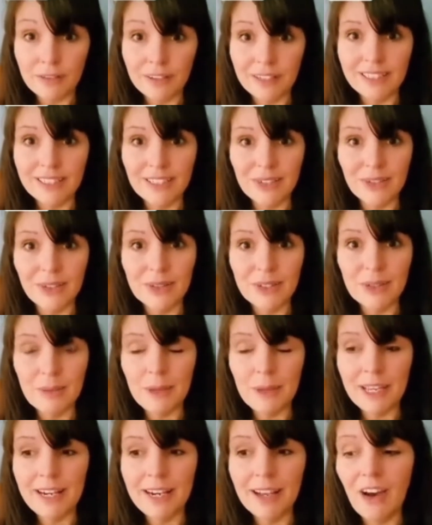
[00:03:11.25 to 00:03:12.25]
Do you know what I
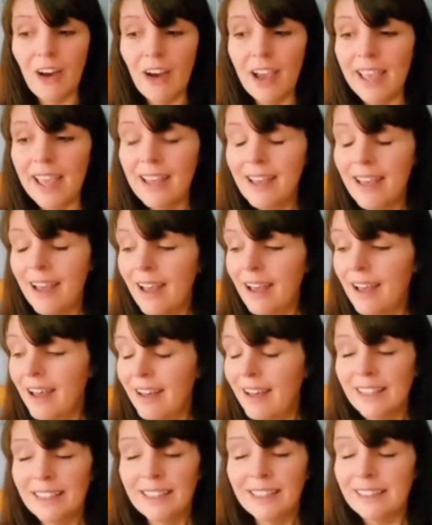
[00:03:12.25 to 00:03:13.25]
mean?
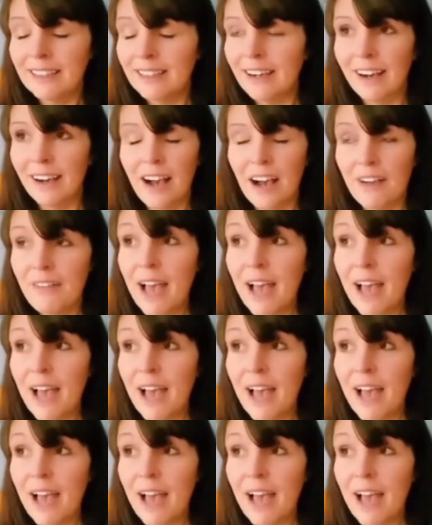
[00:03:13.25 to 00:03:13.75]
I've